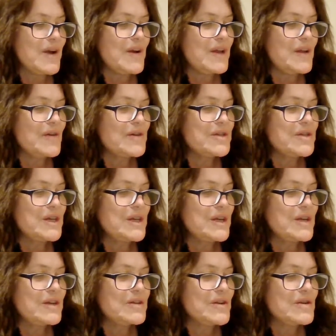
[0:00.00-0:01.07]
He or she
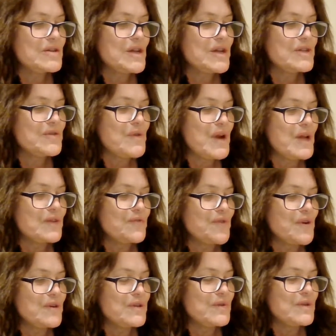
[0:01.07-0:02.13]
is usually
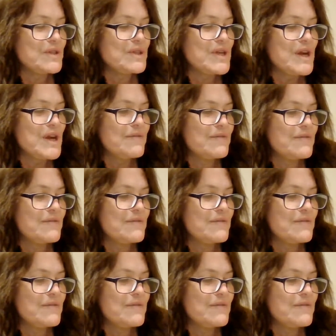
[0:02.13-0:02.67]
transferred to a SNF.